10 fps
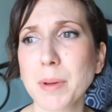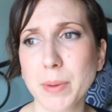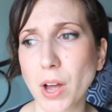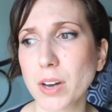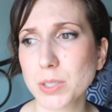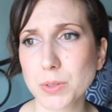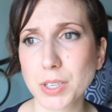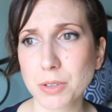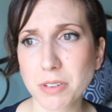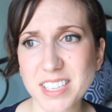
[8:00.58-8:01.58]
gonna be honest with
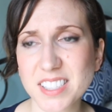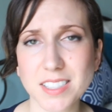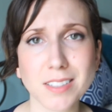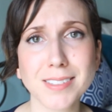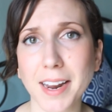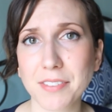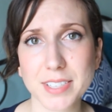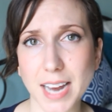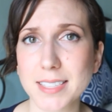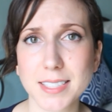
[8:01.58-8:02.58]
you, is still not a
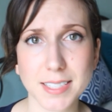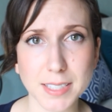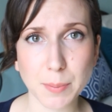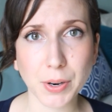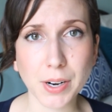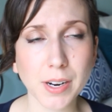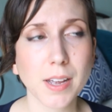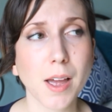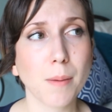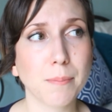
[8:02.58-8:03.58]
fantastic sleeper,
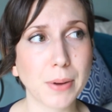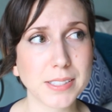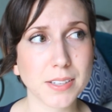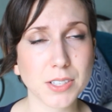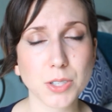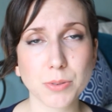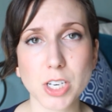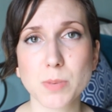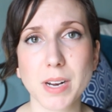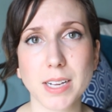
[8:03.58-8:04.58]
but this
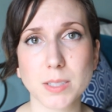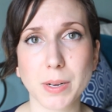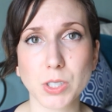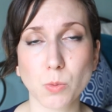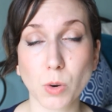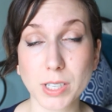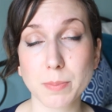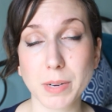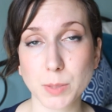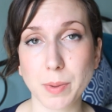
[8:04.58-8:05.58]
arrangement has much
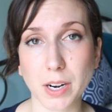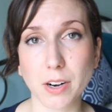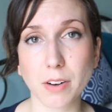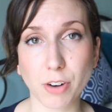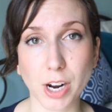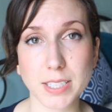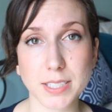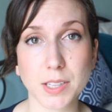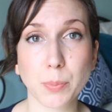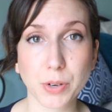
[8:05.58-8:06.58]
worked much better for us
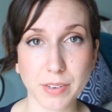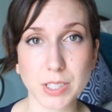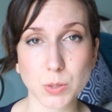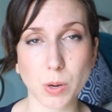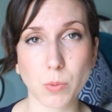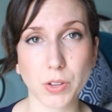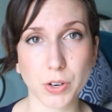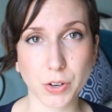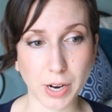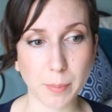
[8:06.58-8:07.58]
than the previous one with
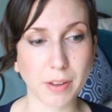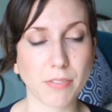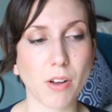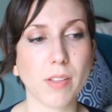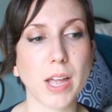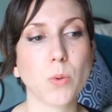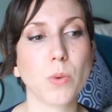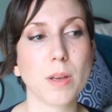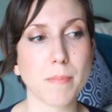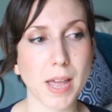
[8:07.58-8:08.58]
her crib. I felt like
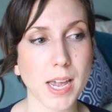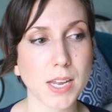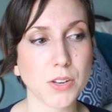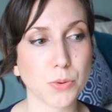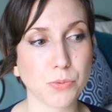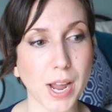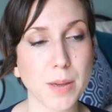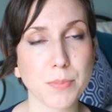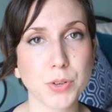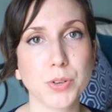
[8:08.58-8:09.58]
we made the
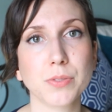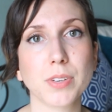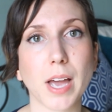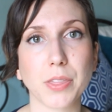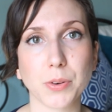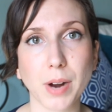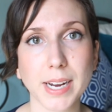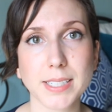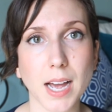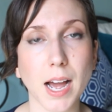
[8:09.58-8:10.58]
right move at the
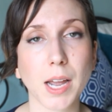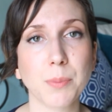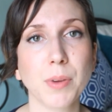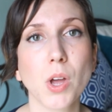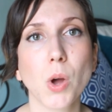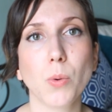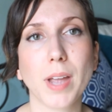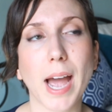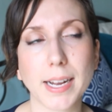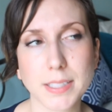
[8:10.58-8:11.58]
right time. We
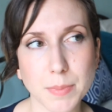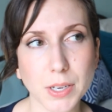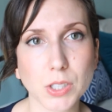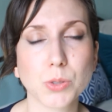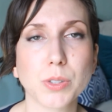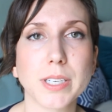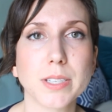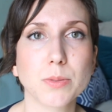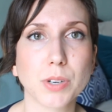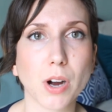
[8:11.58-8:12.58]
had to make a
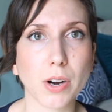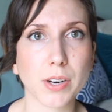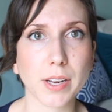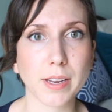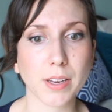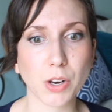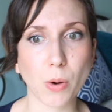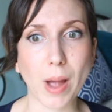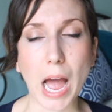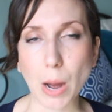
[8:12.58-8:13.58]
choice regarding, you
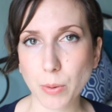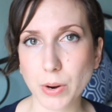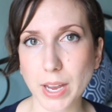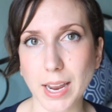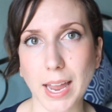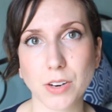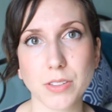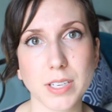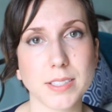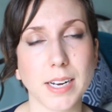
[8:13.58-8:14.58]
know, how we were gonna handle
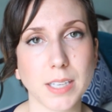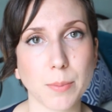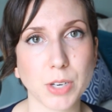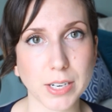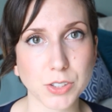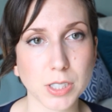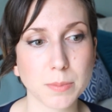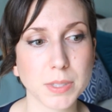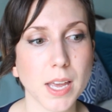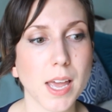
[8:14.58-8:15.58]
these nighttime tantrums.